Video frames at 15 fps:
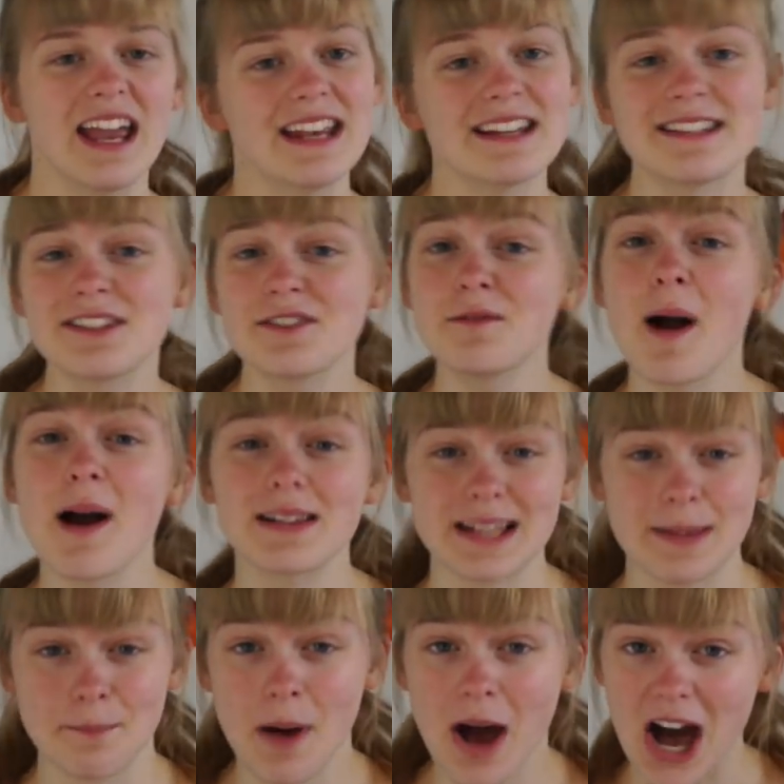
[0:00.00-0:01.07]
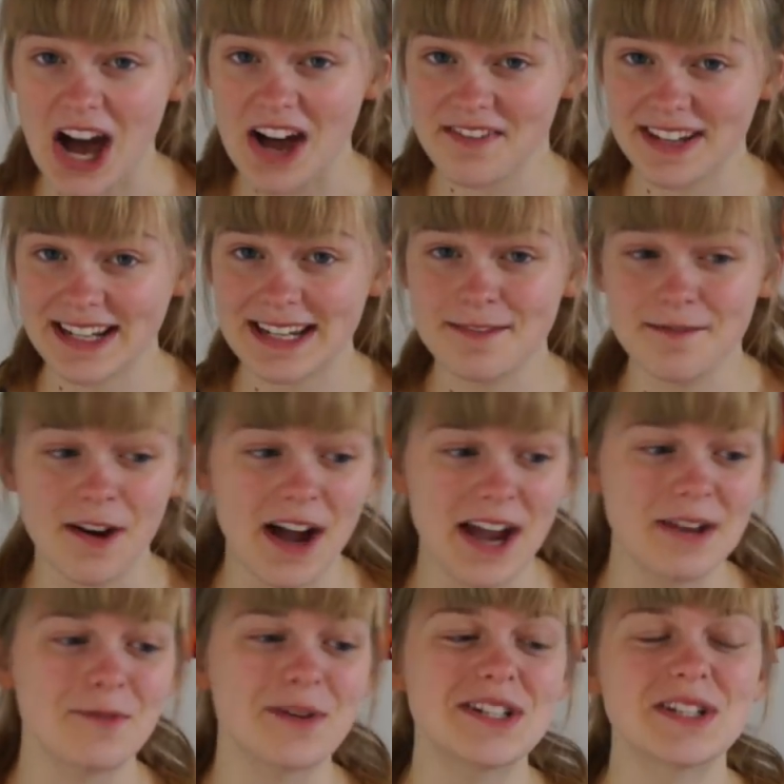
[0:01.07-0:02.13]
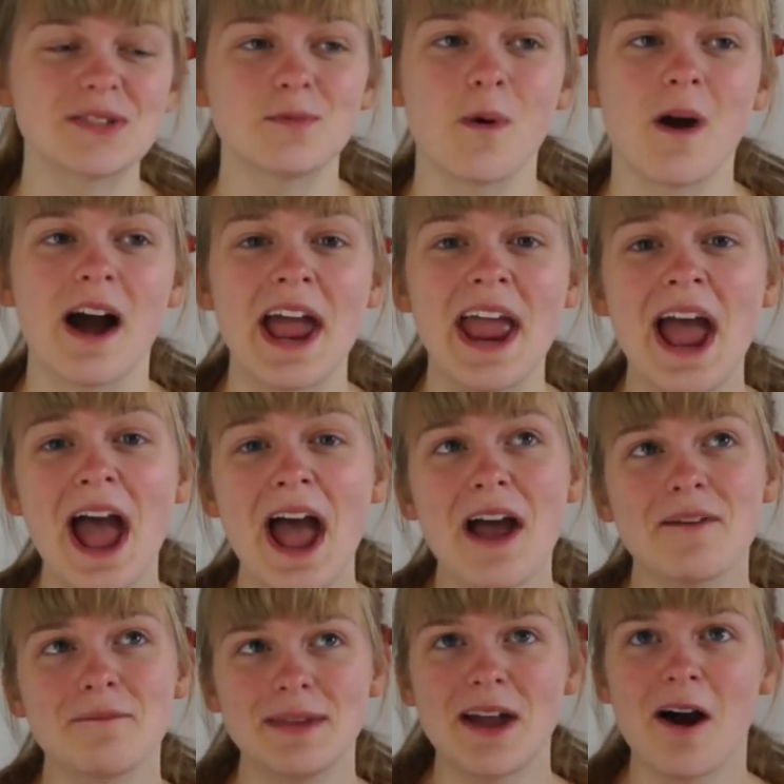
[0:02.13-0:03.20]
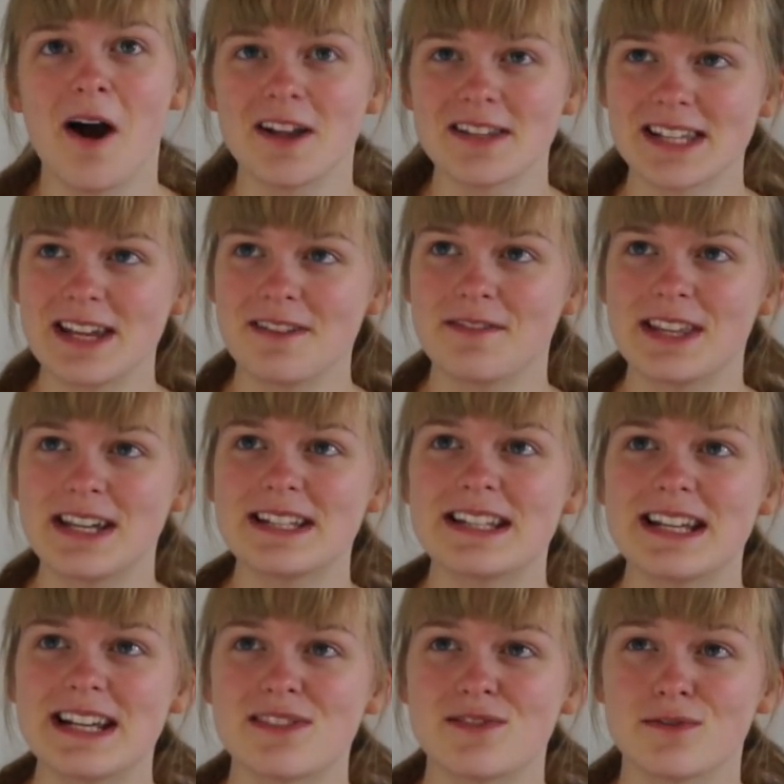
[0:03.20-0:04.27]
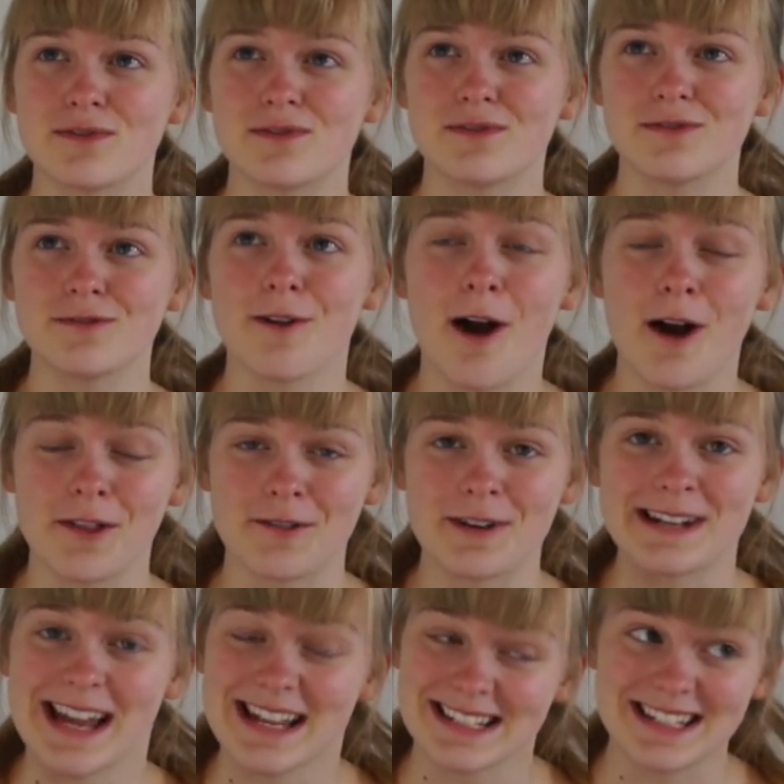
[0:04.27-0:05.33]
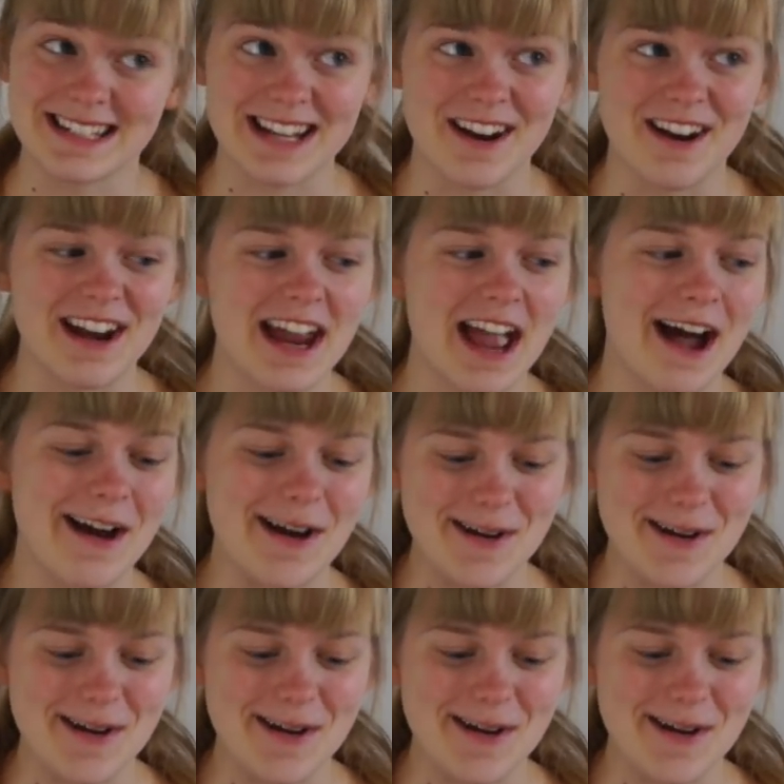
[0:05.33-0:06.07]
It still works perfectly fine, which is why me asking for this is rather unnecessary.